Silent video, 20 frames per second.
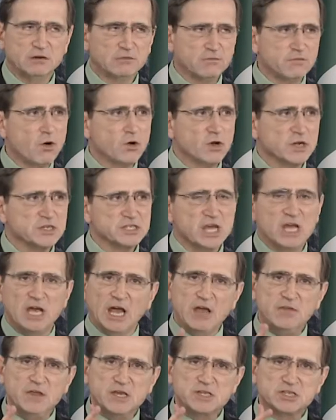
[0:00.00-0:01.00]
Focus.
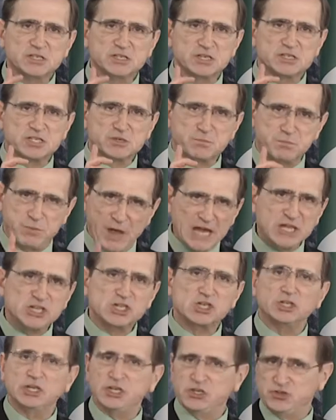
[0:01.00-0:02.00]
And this is
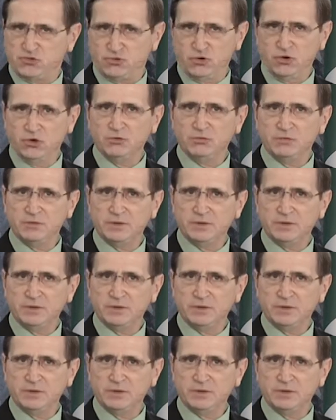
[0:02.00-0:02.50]
especially true